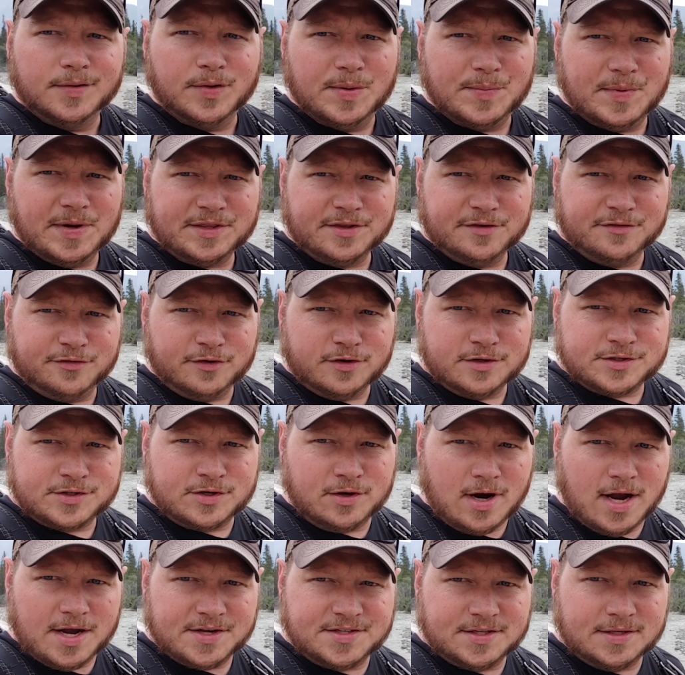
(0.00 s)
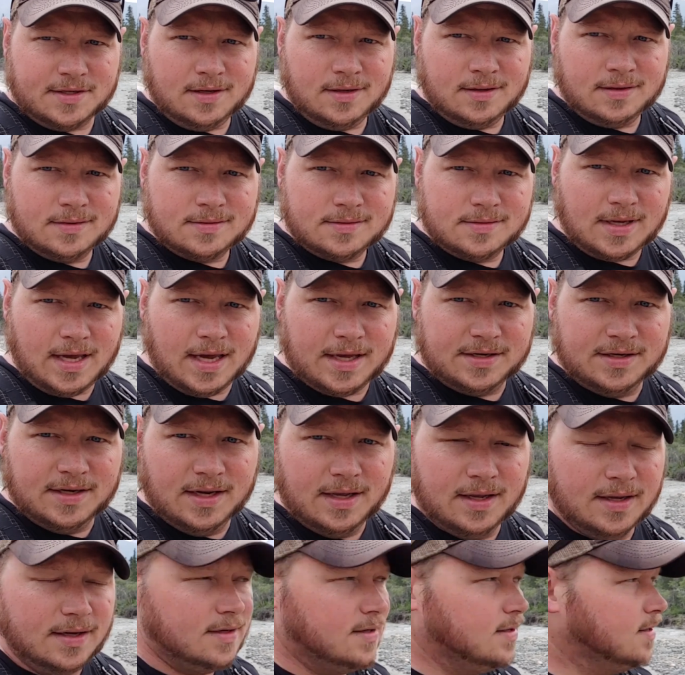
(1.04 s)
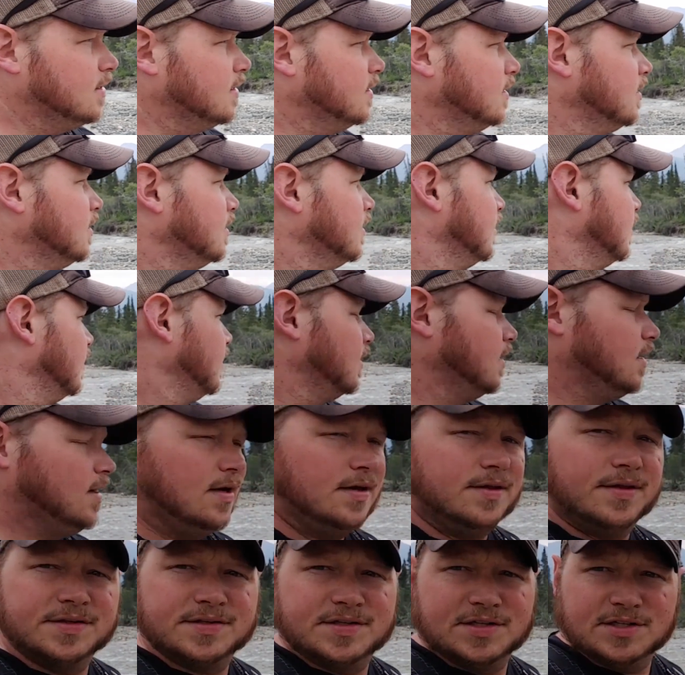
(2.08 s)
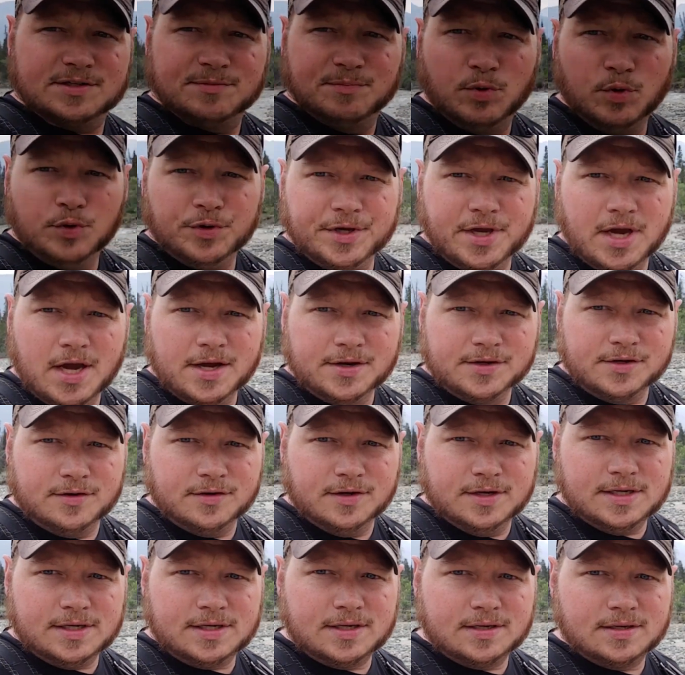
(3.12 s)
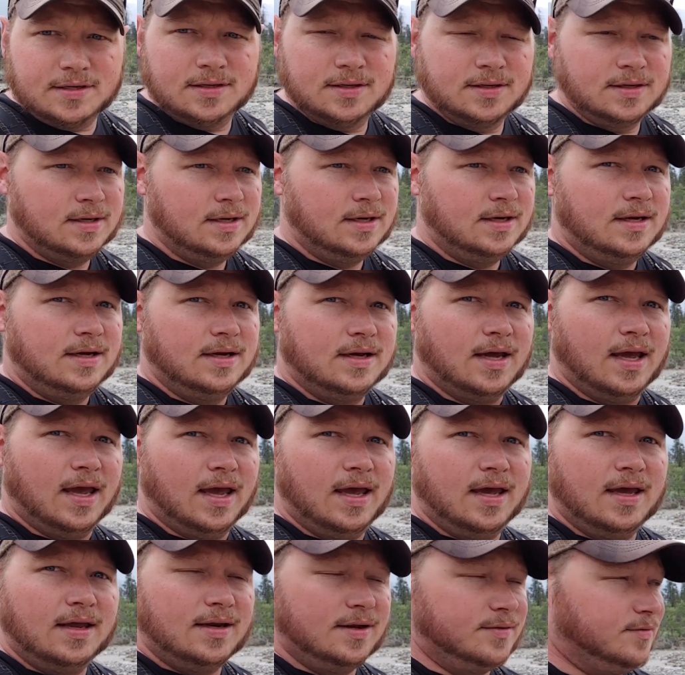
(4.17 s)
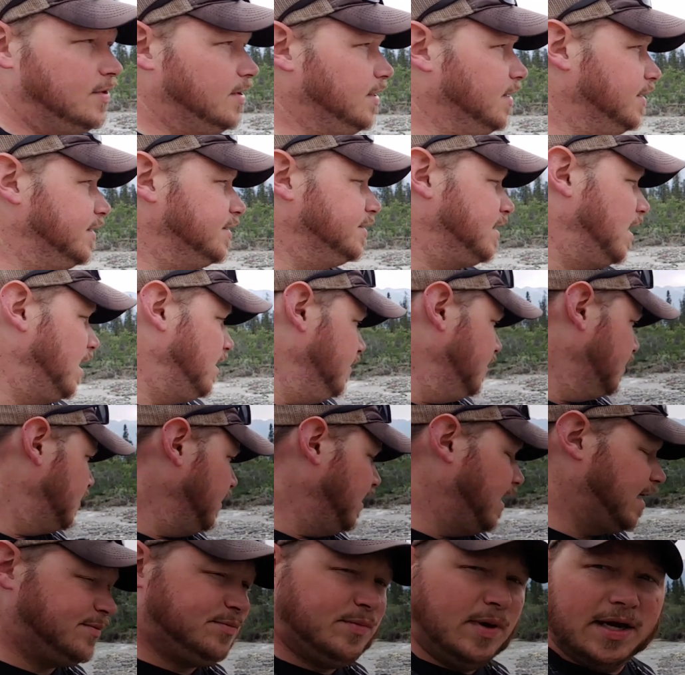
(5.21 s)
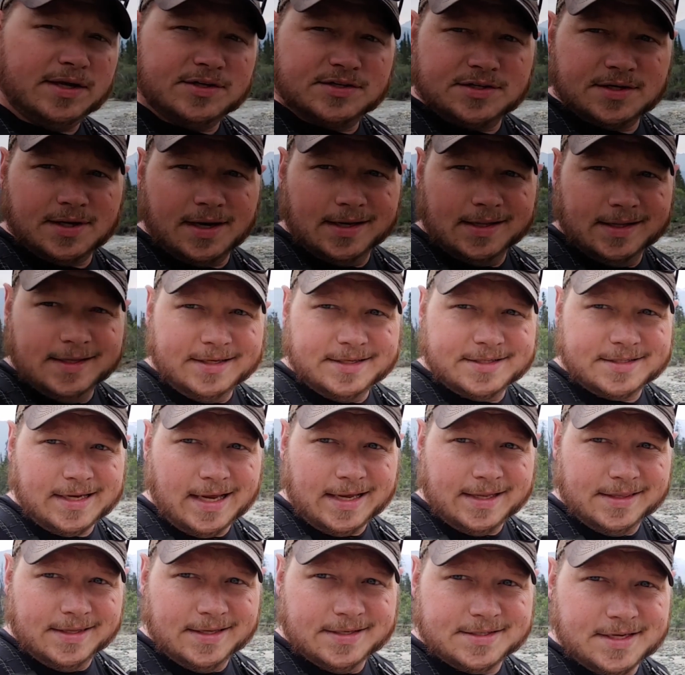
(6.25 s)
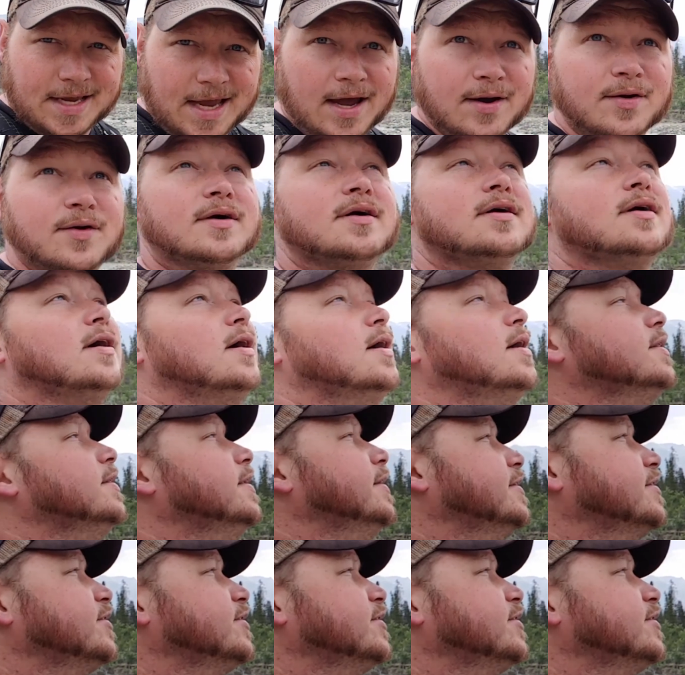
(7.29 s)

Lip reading: I'm at the first crossing, heading in. This is Kluane Creek, and it really does not look like much, at least at this hour on this